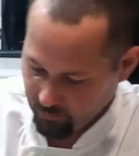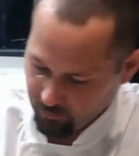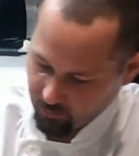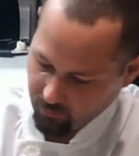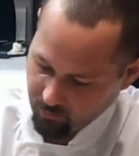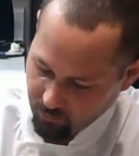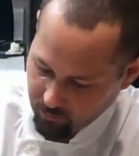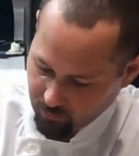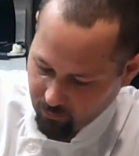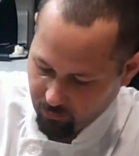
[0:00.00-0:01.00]

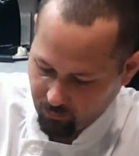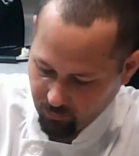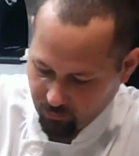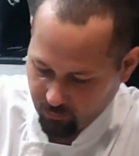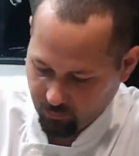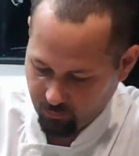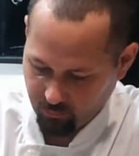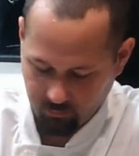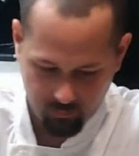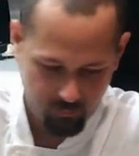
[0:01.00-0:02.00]

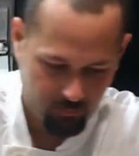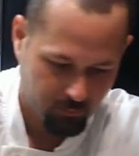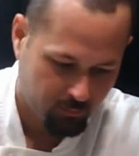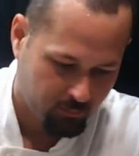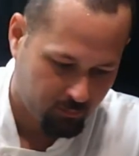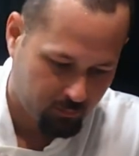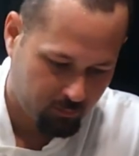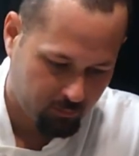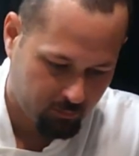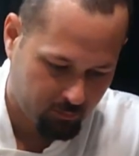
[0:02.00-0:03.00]

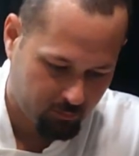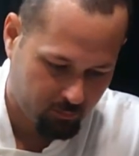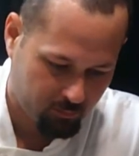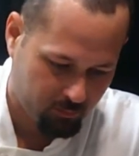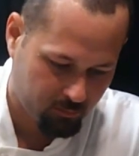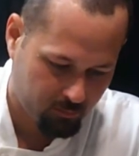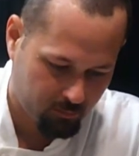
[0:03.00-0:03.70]
Nothing is said.